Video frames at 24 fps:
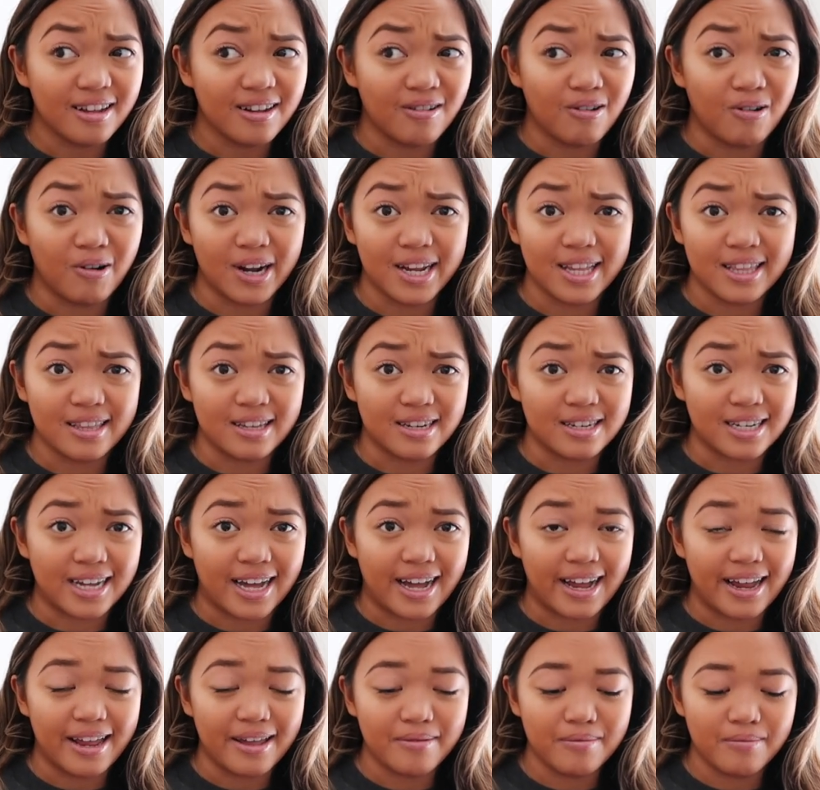quite the
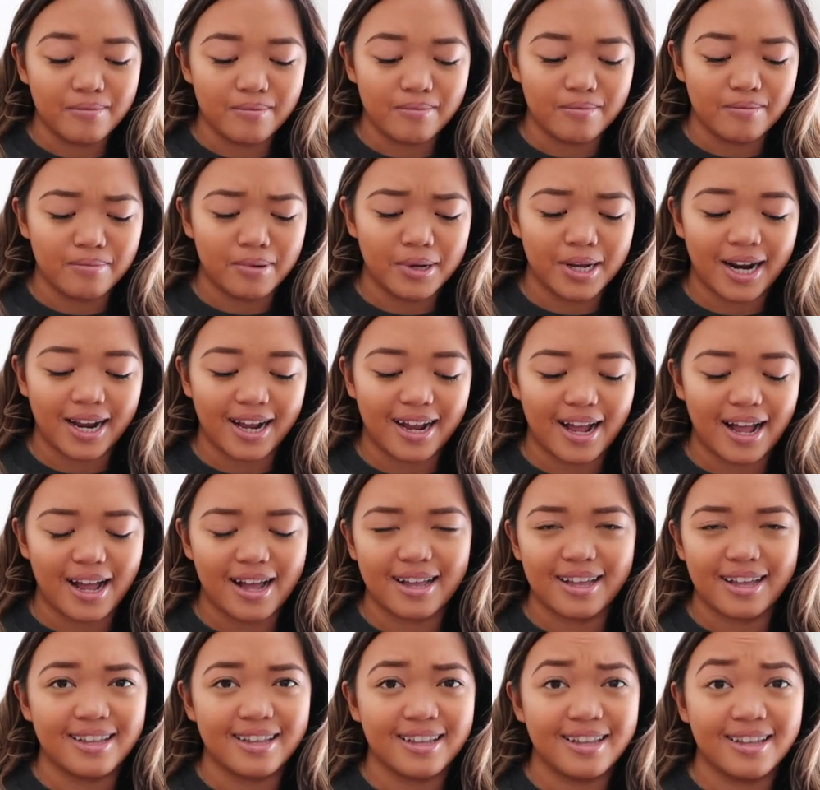time, but
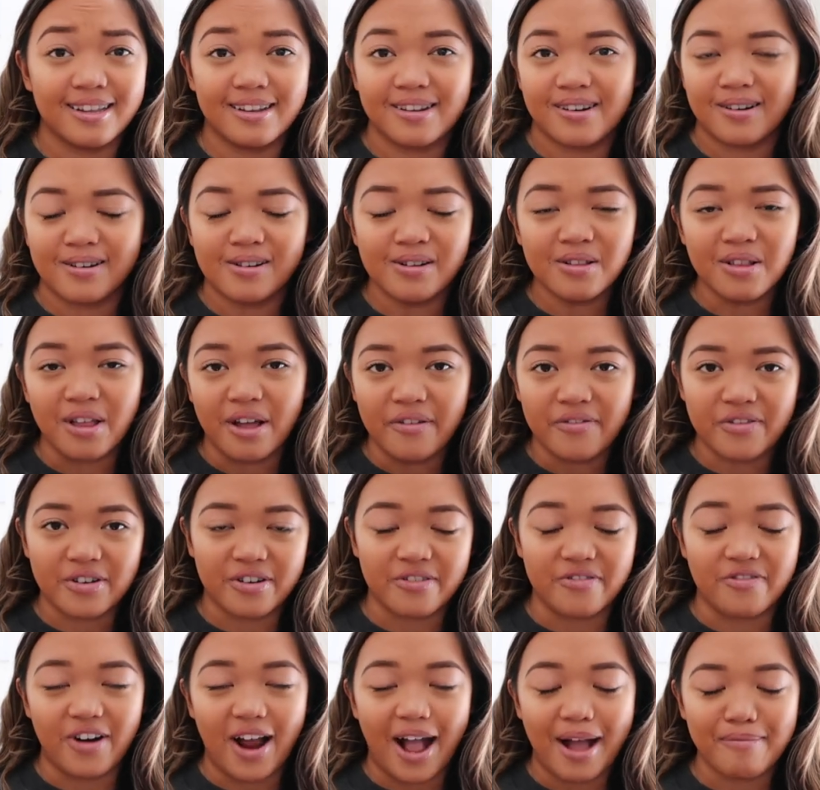your girl loved
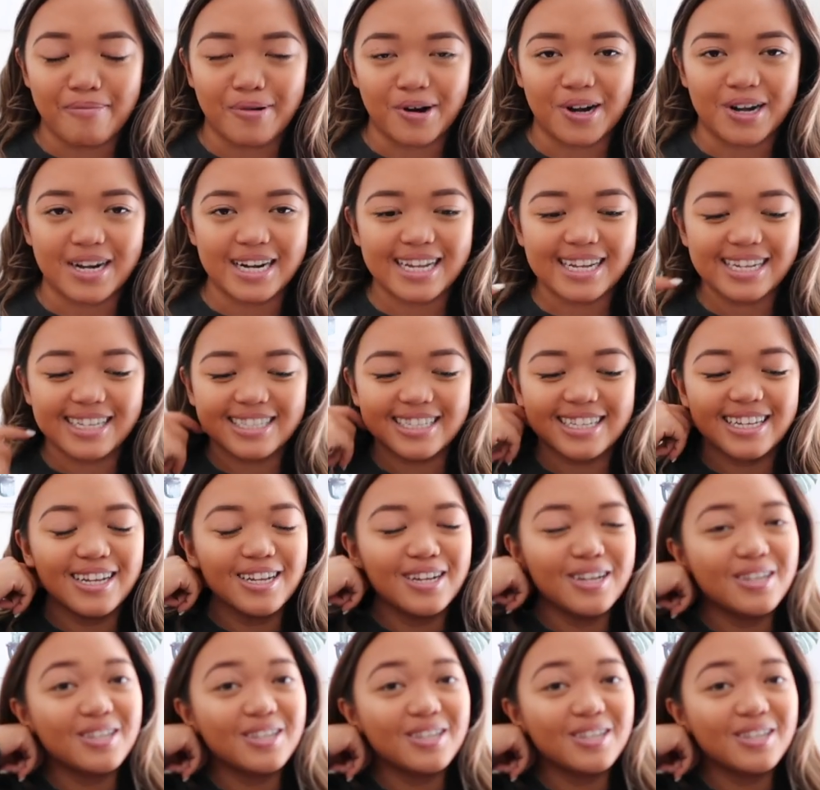her frat parties.